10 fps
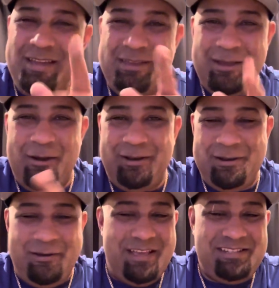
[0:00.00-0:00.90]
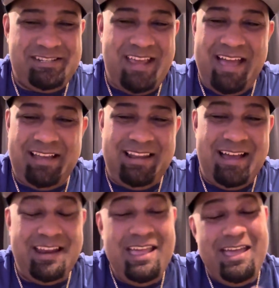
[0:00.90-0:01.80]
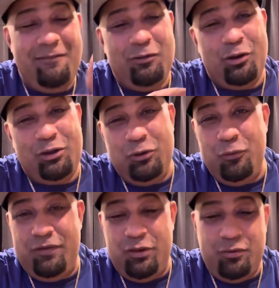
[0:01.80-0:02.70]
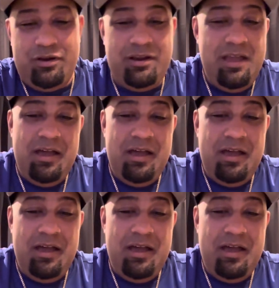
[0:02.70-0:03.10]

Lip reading: you already know that's the tagline. If you're a new viewer,